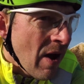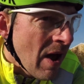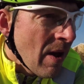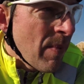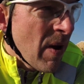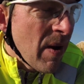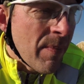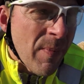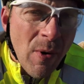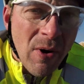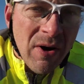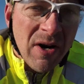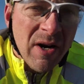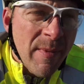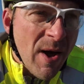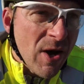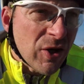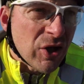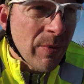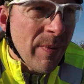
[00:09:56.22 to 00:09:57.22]
people and
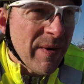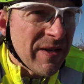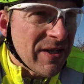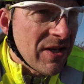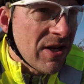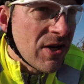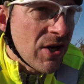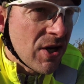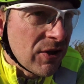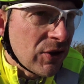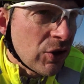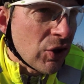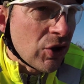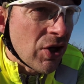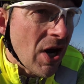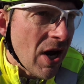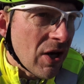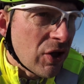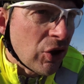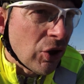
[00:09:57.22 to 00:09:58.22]
commercial businesses just
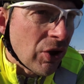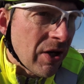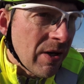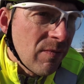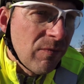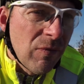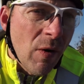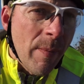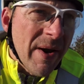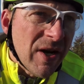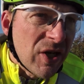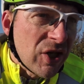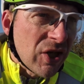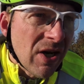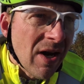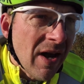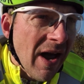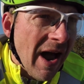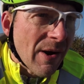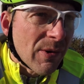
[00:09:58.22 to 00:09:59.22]
chucking rubbish
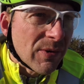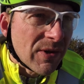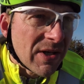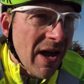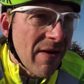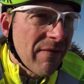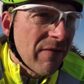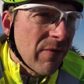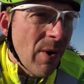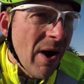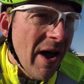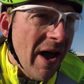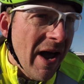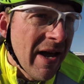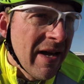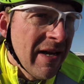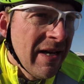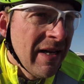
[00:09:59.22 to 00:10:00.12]
out everywhere,